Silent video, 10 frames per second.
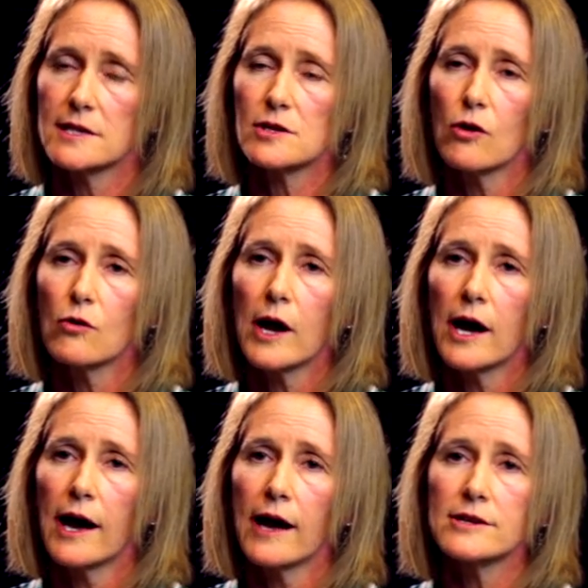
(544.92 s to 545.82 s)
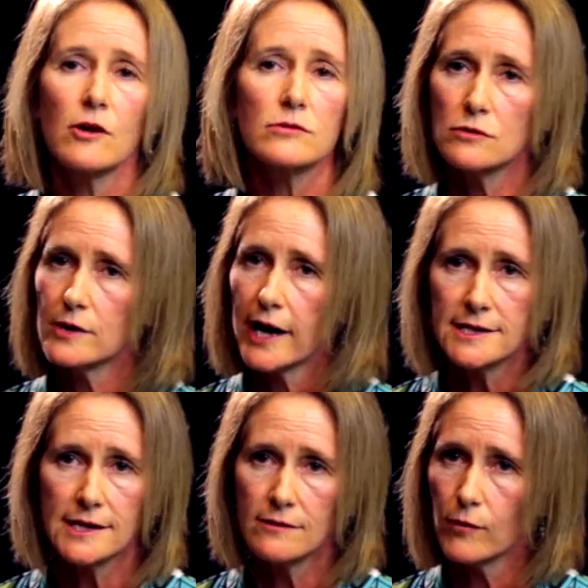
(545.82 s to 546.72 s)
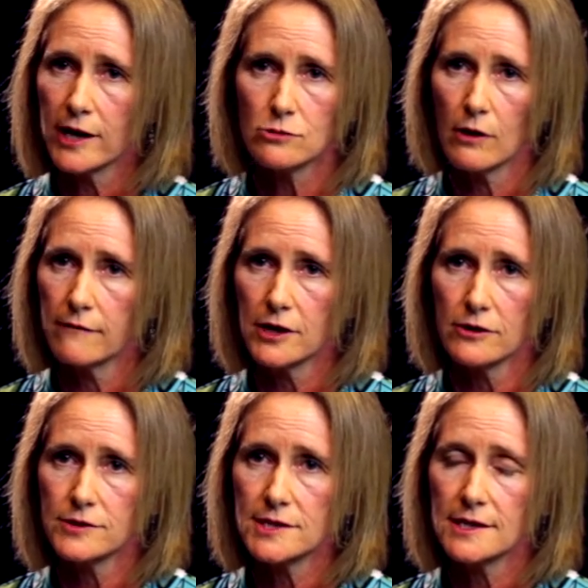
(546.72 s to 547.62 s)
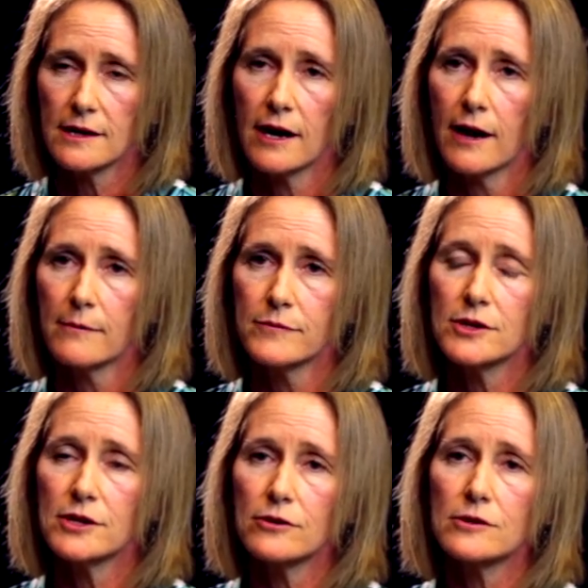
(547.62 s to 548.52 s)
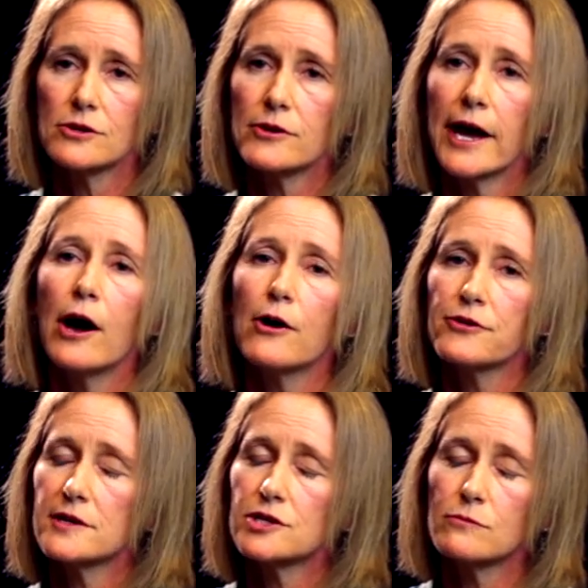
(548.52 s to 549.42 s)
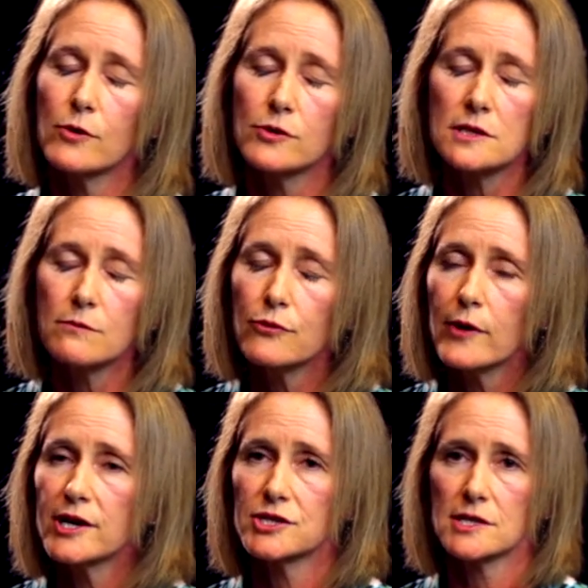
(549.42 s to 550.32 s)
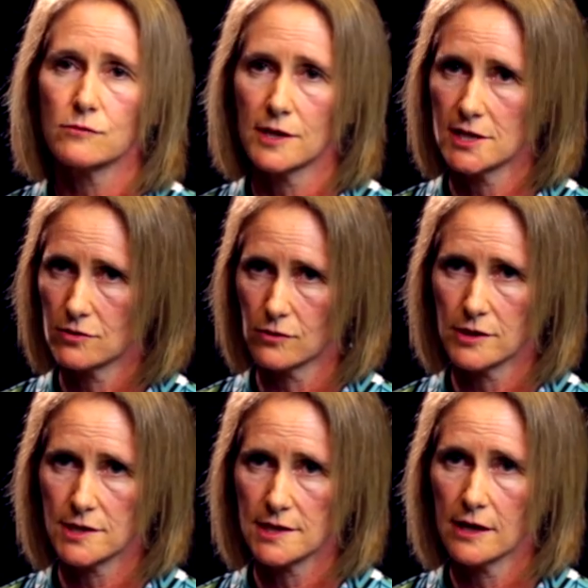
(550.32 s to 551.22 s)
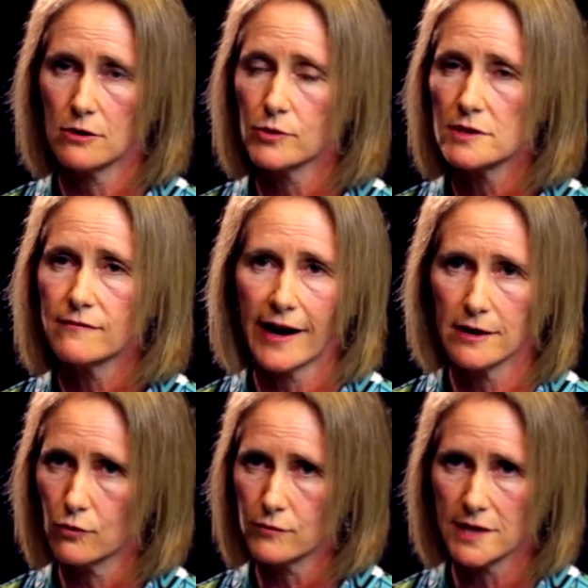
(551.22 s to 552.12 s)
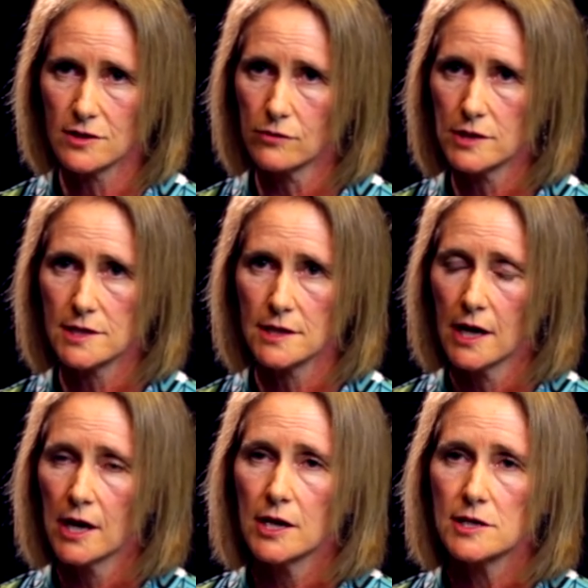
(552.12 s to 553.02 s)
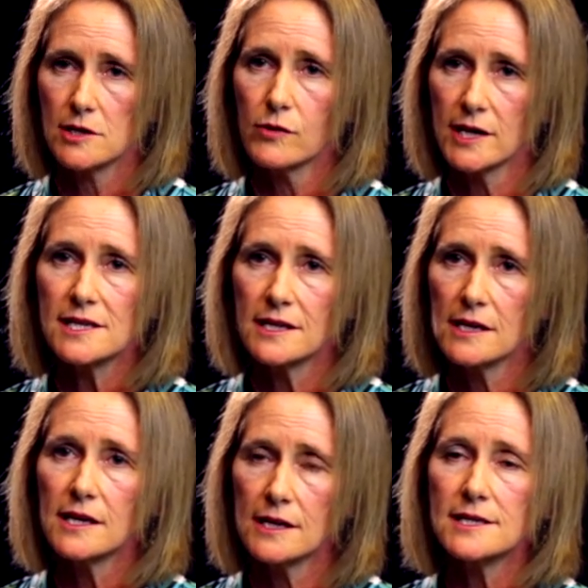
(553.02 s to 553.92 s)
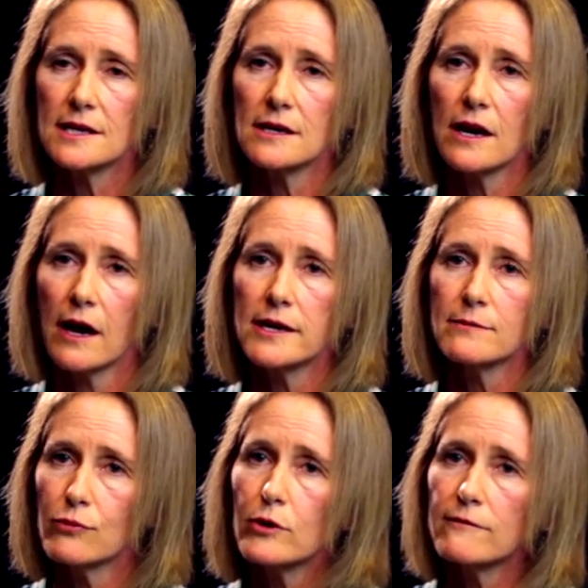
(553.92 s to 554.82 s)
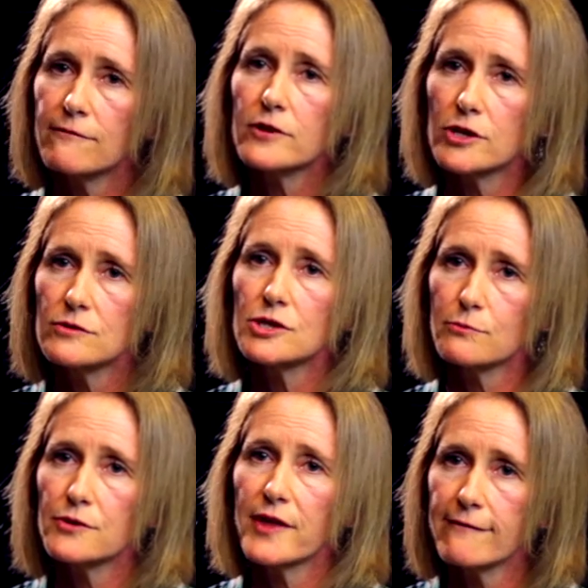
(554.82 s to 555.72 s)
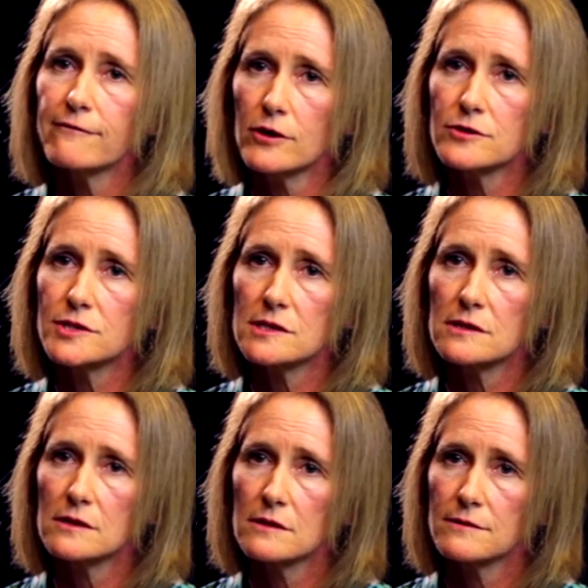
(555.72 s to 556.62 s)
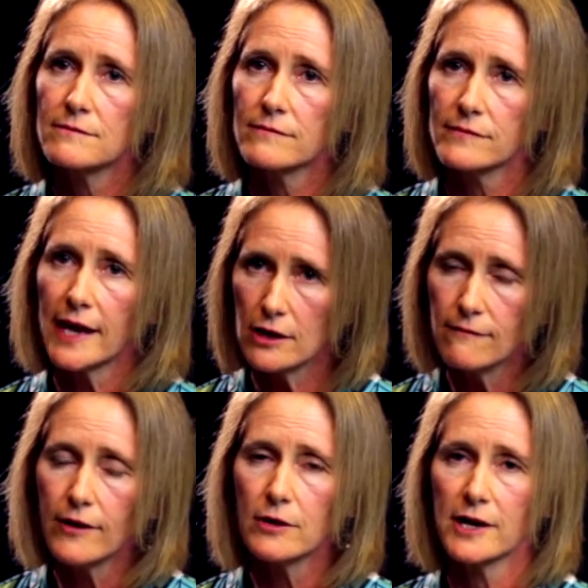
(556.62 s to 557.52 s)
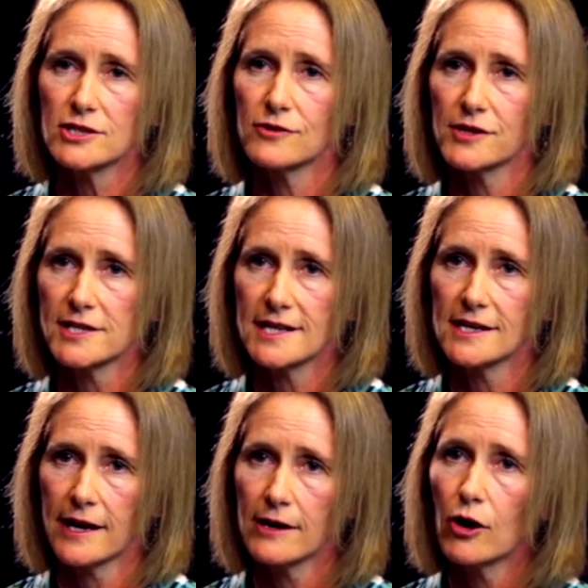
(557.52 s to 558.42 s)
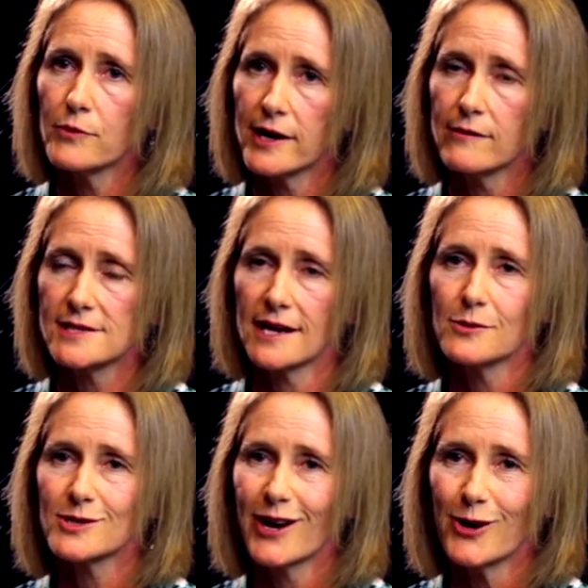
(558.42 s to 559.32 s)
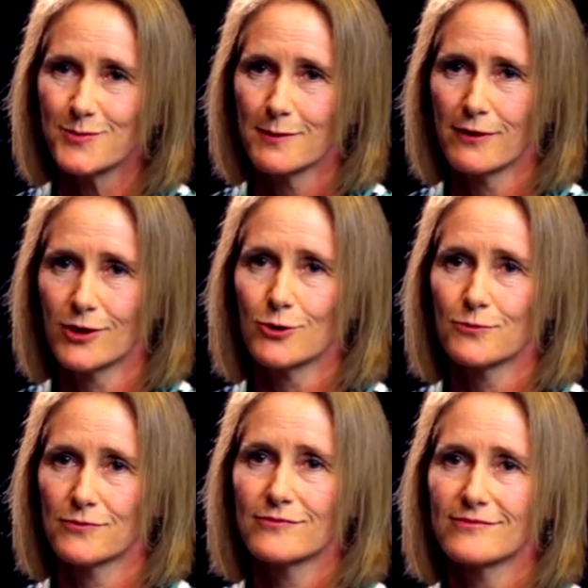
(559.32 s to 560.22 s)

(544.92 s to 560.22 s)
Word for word: So uh, don't do what I did and wait twelve years. Um, your, your health is your most precious resource and your most valuable resource. So isn't it, isn't it uh, important for you to put that first? Thank you very much for listening, and I hope that I was able to help some of you.